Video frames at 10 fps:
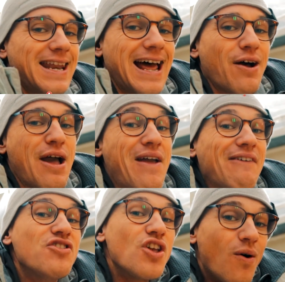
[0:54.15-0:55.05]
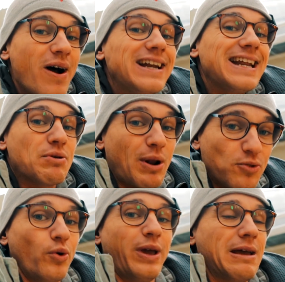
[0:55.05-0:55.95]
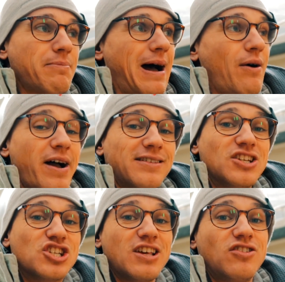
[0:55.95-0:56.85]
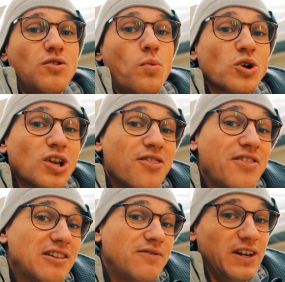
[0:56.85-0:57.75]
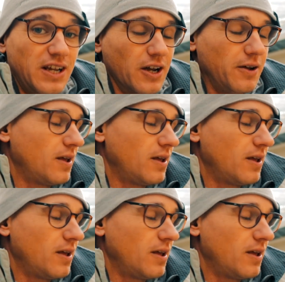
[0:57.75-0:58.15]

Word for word: Now, if you have no idea what I'm talking about, I suggest you watch this video.